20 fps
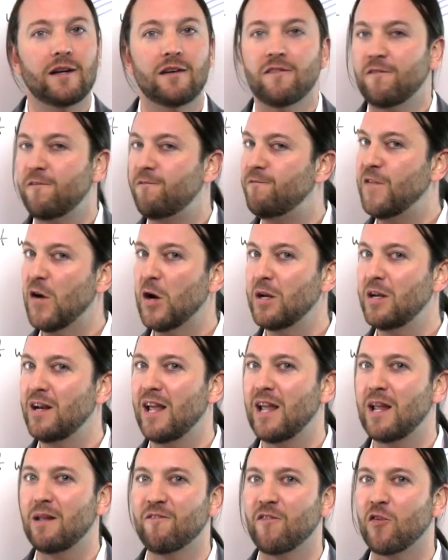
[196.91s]
Fun
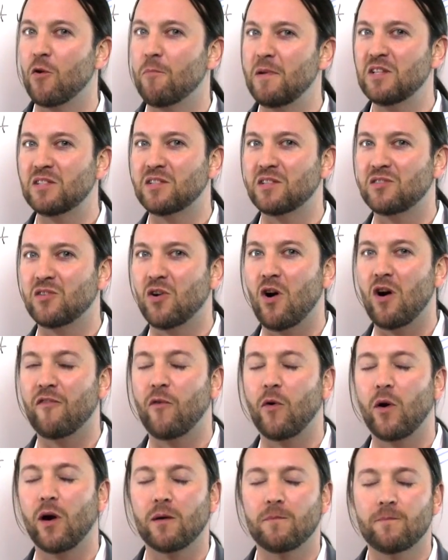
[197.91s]
name for a piece of
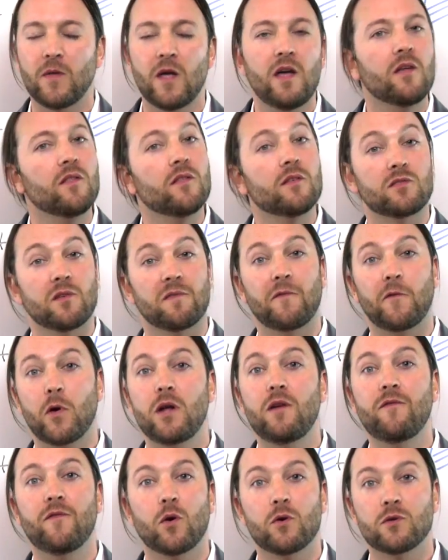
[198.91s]
software. There's a
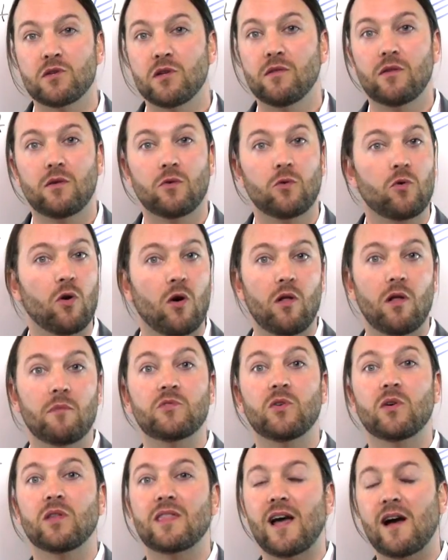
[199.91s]
free version that'll crawl up
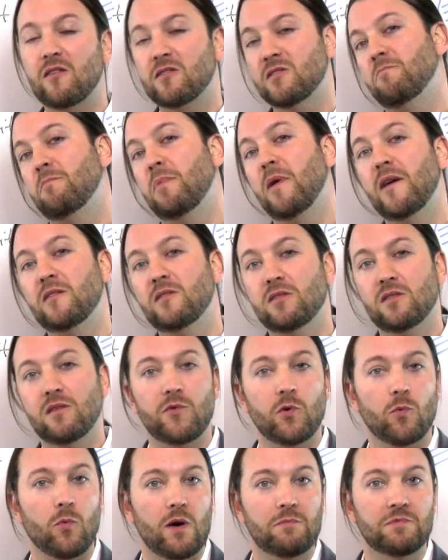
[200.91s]
to 1,000 pages of
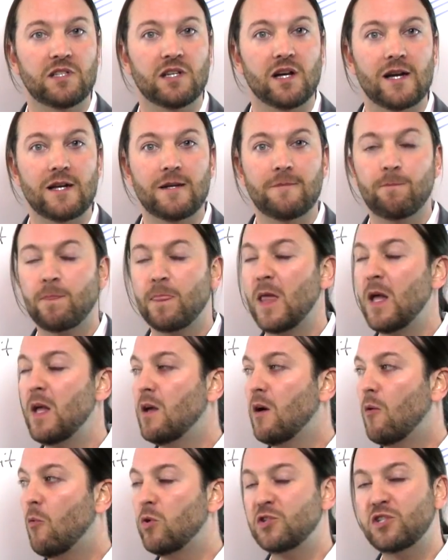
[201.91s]
your website.
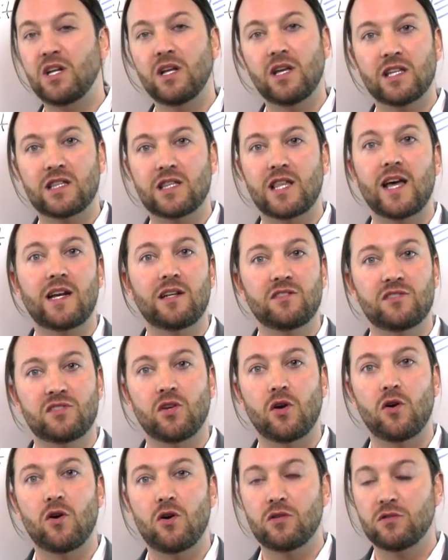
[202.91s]
I want you to get that
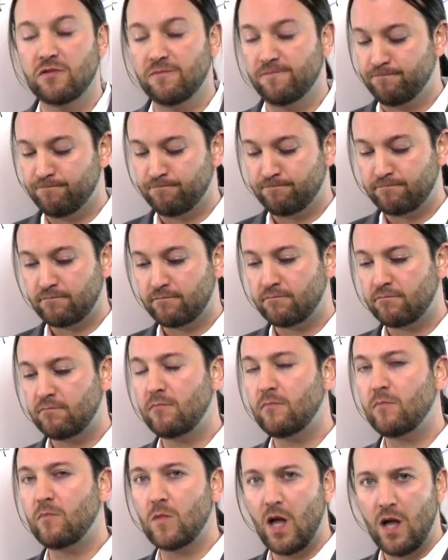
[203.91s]
installed.
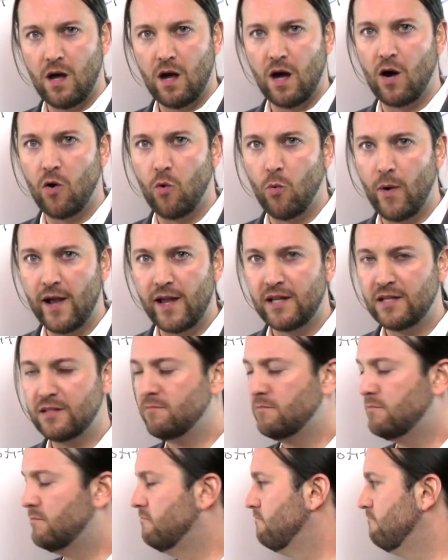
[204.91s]
I'll wait.
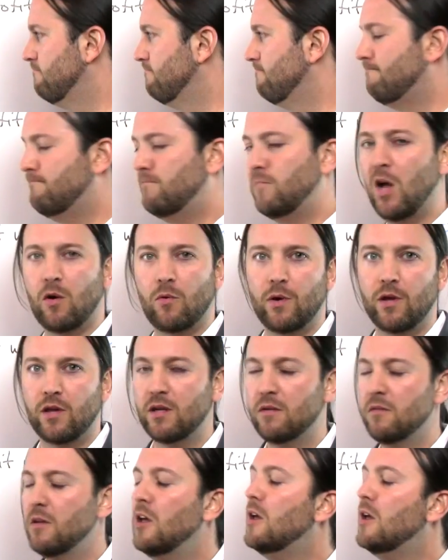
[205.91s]
Not really.